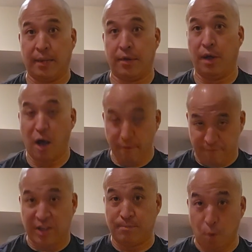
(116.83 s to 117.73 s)
They'll help
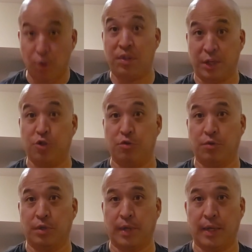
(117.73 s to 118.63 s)
fix both issues.
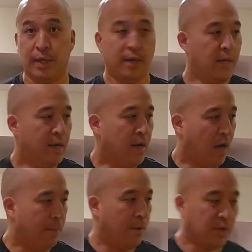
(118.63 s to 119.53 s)
Okay.
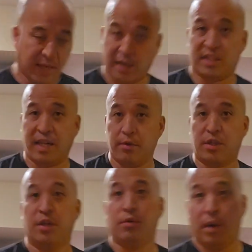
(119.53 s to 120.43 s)
Like I said, I was
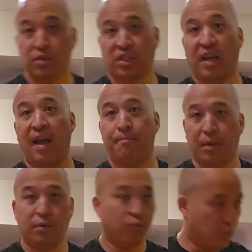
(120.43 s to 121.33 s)
going to do it outside,
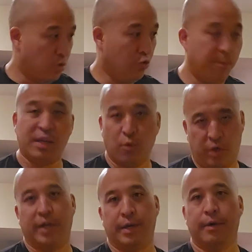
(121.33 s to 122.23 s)
but we'll make it work
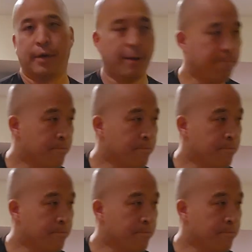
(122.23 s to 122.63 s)
in here. Okay.